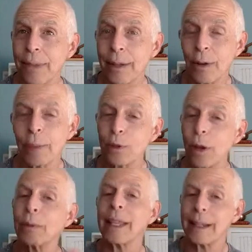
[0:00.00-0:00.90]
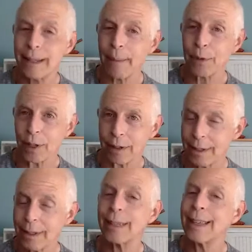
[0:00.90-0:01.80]
So I'm gonna start with the exception.
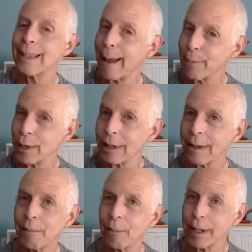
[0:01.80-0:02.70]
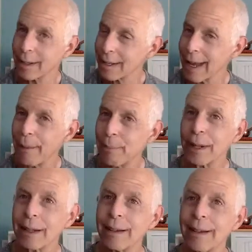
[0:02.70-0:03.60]
This is the exception, but it does
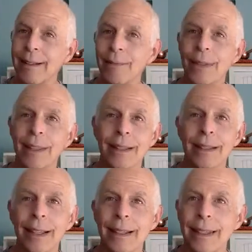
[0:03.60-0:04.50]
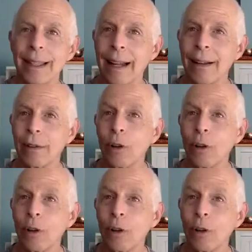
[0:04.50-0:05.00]
happen. It's not a